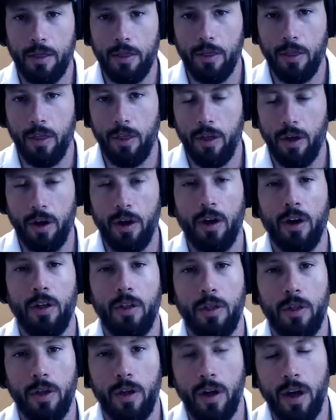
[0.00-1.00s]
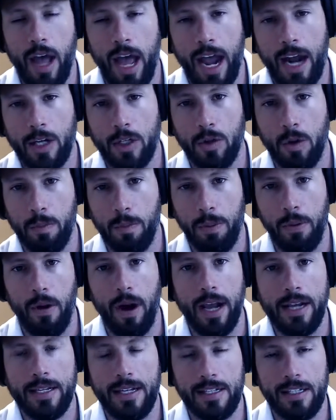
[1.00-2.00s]
the actual
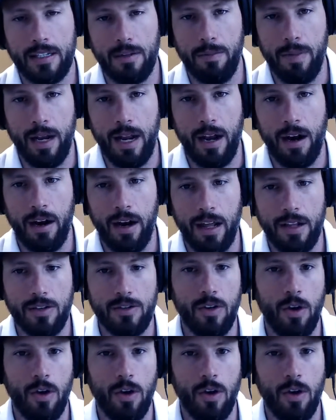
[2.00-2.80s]
price that's submitted on it.